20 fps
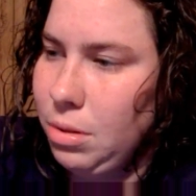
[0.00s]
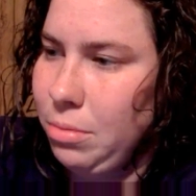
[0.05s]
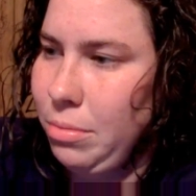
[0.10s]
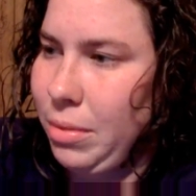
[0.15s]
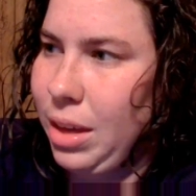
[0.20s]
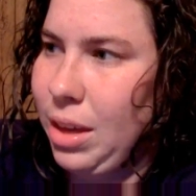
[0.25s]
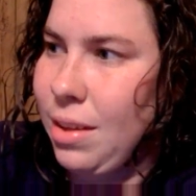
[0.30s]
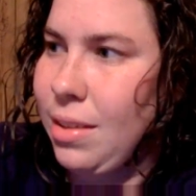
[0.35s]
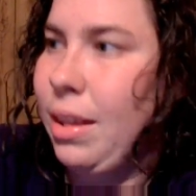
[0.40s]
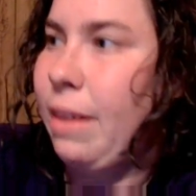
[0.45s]

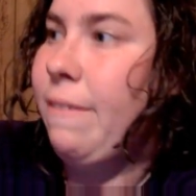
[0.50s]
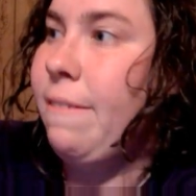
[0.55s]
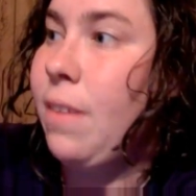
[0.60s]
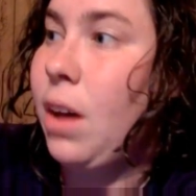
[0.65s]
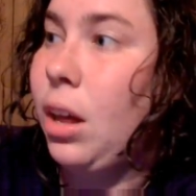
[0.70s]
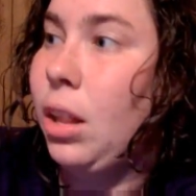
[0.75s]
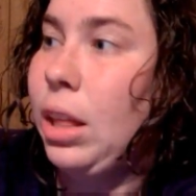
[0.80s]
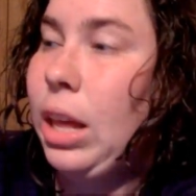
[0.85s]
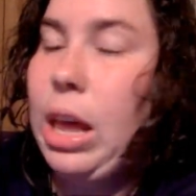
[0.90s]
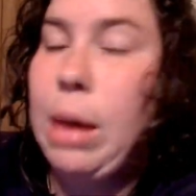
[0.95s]
because I
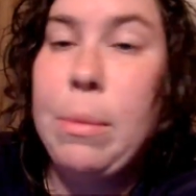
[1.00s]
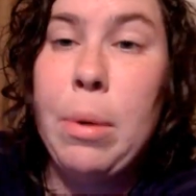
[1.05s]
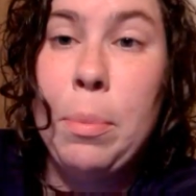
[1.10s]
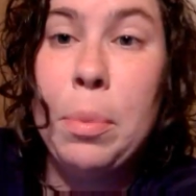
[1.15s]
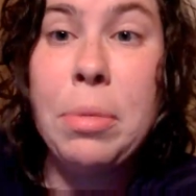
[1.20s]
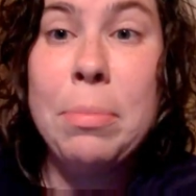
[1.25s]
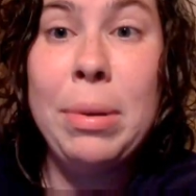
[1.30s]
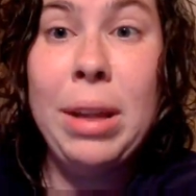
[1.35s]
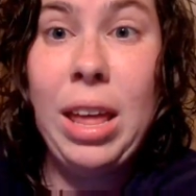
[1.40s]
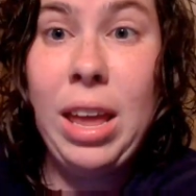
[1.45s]
finally came up
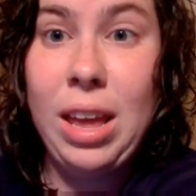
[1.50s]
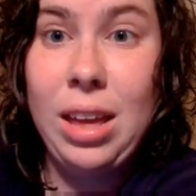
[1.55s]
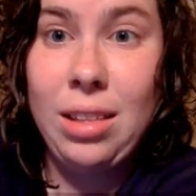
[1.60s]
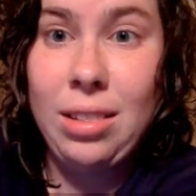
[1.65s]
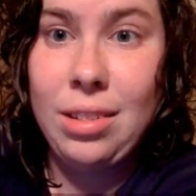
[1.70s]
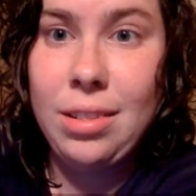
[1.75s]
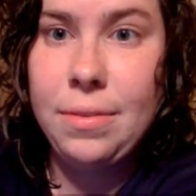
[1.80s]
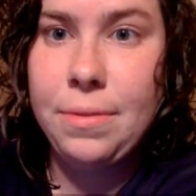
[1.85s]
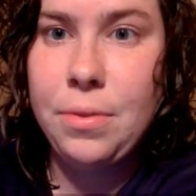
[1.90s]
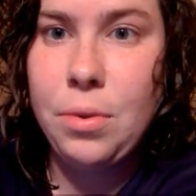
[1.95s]
with
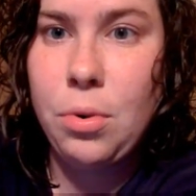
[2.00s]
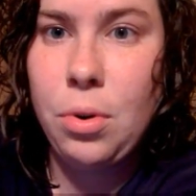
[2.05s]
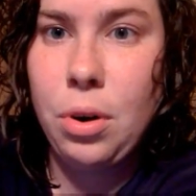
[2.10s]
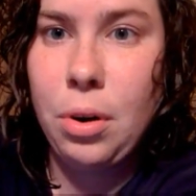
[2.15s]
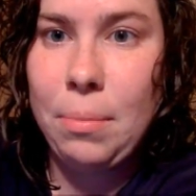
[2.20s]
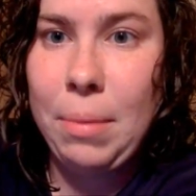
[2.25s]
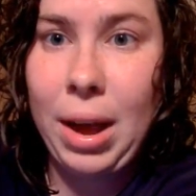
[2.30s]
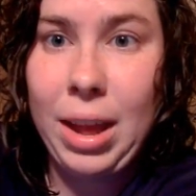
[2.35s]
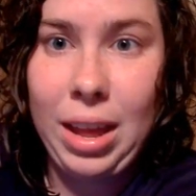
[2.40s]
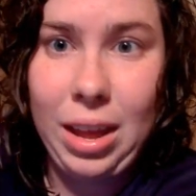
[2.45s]
plans for
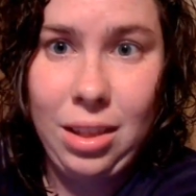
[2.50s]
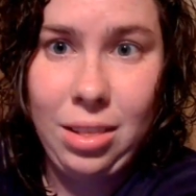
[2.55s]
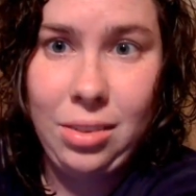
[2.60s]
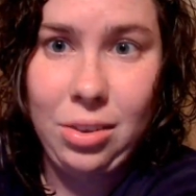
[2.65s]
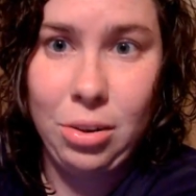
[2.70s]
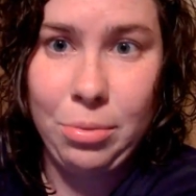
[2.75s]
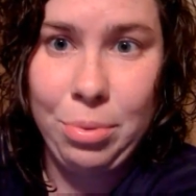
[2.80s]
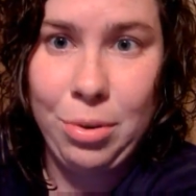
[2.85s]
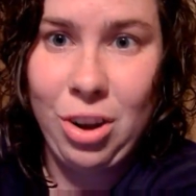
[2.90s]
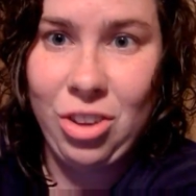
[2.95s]
my
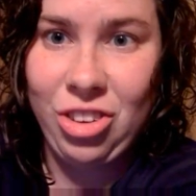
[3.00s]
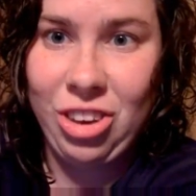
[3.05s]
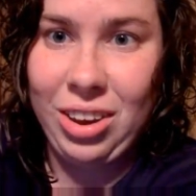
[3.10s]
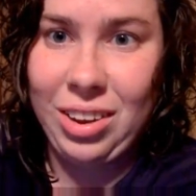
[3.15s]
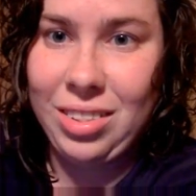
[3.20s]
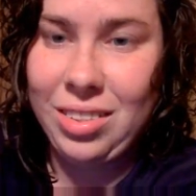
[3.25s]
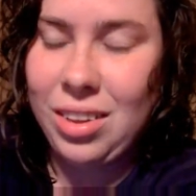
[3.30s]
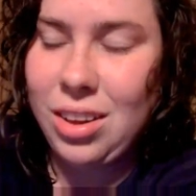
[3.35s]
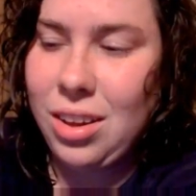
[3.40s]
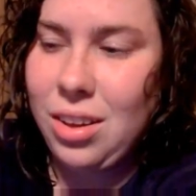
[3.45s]
intern
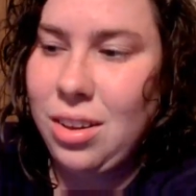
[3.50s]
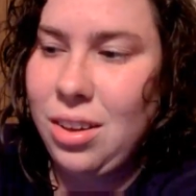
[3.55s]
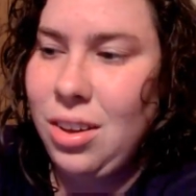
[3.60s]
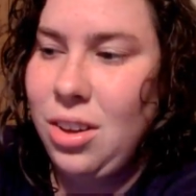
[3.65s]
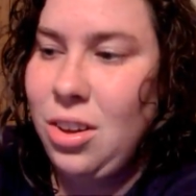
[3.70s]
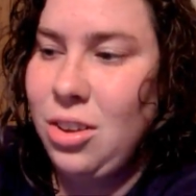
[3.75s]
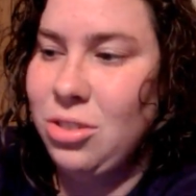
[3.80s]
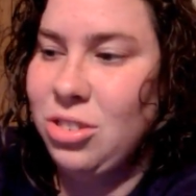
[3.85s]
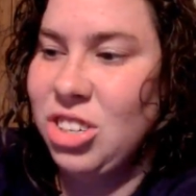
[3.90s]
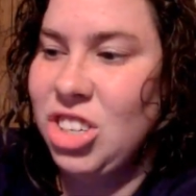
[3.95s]
project,
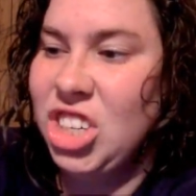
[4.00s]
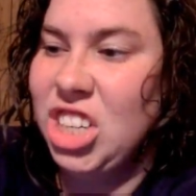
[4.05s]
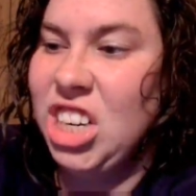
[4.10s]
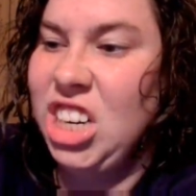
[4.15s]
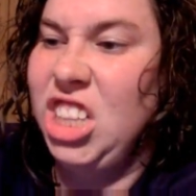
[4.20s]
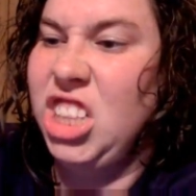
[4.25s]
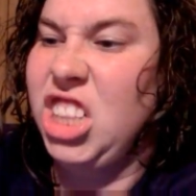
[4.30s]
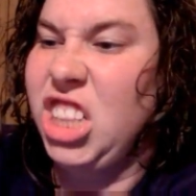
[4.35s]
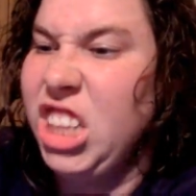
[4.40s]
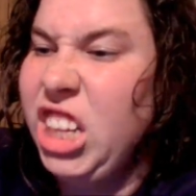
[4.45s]
which I
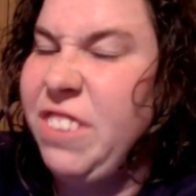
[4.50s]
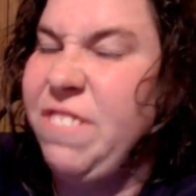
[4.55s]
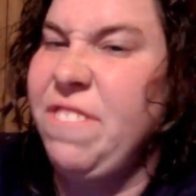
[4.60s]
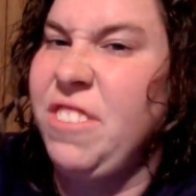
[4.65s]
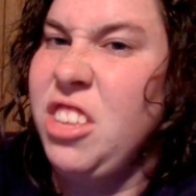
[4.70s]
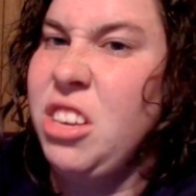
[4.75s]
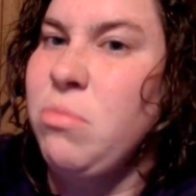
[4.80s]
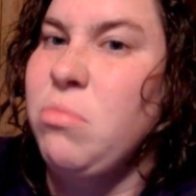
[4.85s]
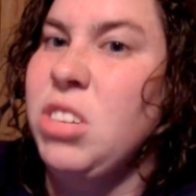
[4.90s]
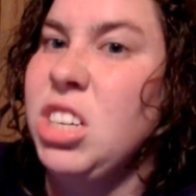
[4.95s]
left
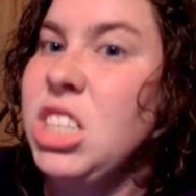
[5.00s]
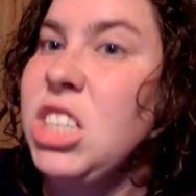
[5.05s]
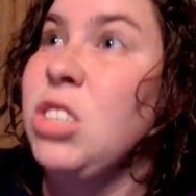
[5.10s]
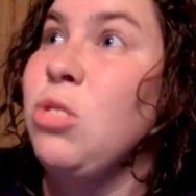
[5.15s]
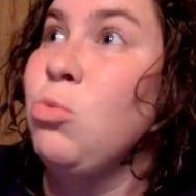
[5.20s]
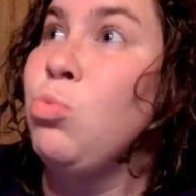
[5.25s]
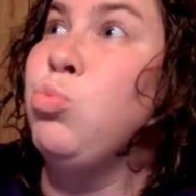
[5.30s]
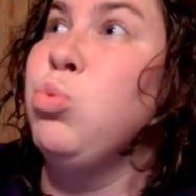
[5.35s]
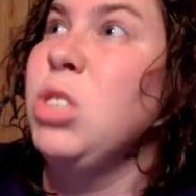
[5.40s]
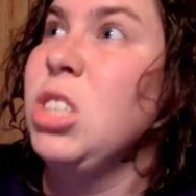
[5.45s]
them
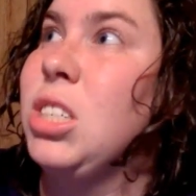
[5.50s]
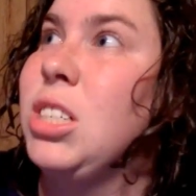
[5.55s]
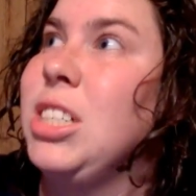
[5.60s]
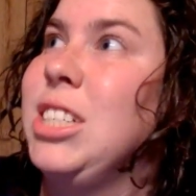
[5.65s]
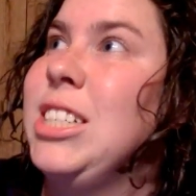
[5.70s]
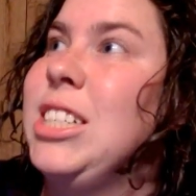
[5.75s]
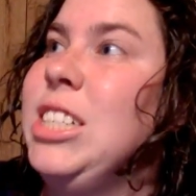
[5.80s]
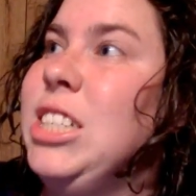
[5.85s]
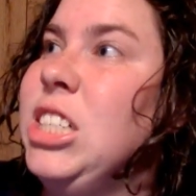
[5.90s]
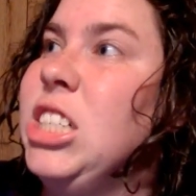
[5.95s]
at
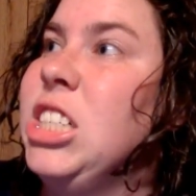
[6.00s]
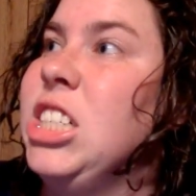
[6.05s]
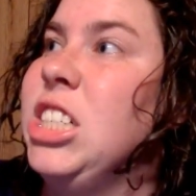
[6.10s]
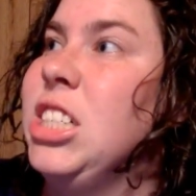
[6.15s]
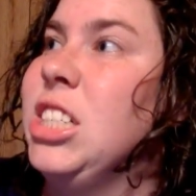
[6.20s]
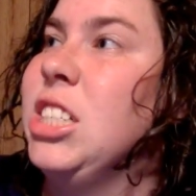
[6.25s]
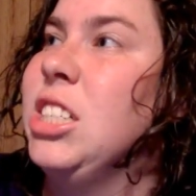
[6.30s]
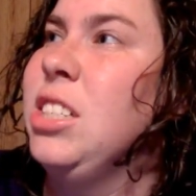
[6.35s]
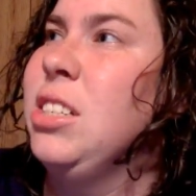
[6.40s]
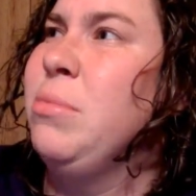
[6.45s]
work.
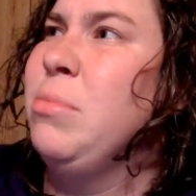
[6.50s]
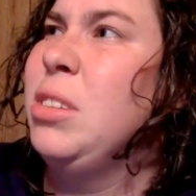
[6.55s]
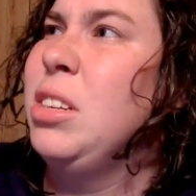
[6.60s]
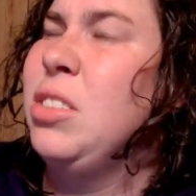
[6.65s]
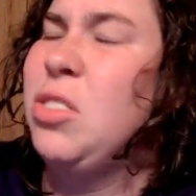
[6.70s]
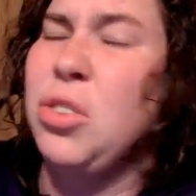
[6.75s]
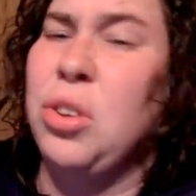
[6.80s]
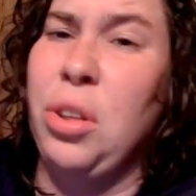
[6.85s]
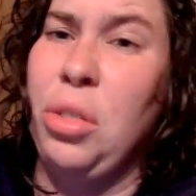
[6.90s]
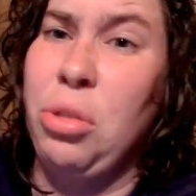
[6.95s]
And somebody's
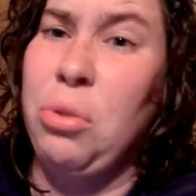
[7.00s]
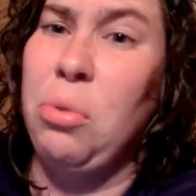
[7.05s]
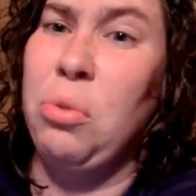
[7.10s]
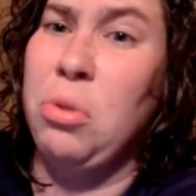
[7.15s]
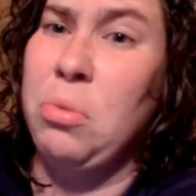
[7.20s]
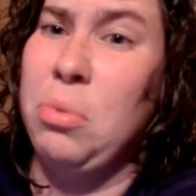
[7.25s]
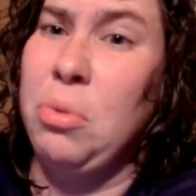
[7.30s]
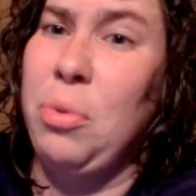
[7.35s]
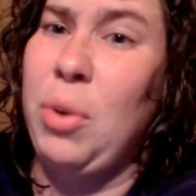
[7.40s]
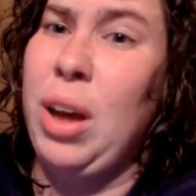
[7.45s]
going to throw
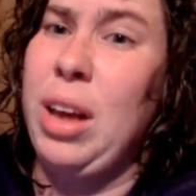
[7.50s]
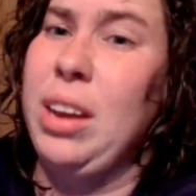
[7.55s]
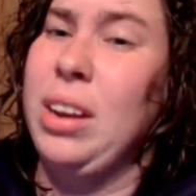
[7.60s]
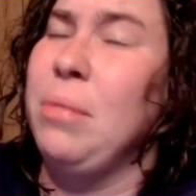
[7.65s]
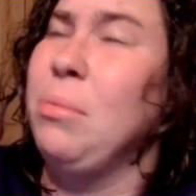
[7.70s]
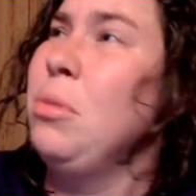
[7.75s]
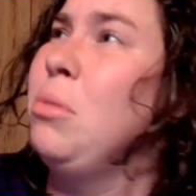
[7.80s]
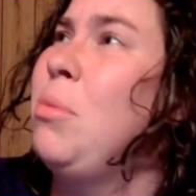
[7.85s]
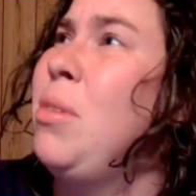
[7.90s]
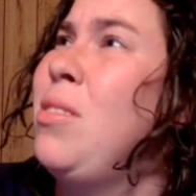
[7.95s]
them away and
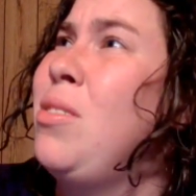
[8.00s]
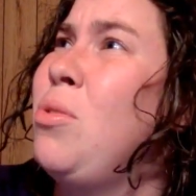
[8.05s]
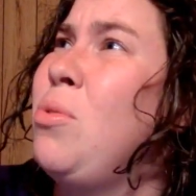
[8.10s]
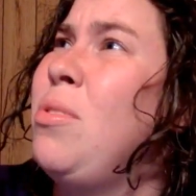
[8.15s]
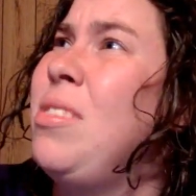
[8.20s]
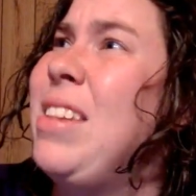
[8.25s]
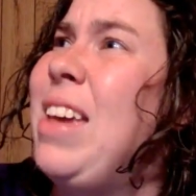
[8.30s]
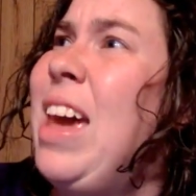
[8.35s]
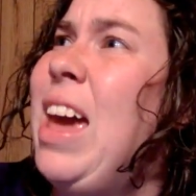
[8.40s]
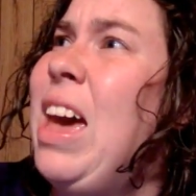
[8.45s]
I'm going to be so
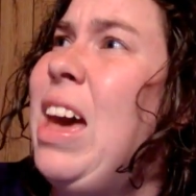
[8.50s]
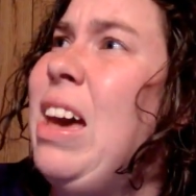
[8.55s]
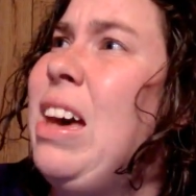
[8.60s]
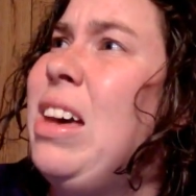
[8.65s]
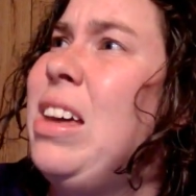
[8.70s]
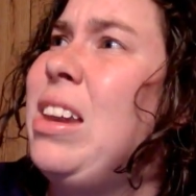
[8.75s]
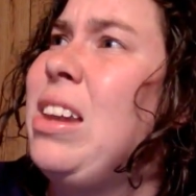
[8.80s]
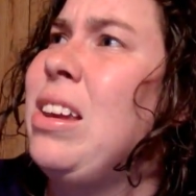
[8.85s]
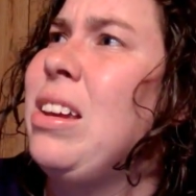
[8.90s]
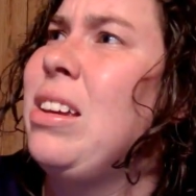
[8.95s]

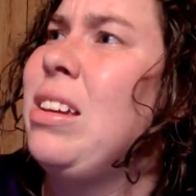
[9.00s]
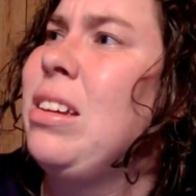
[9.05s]
sad.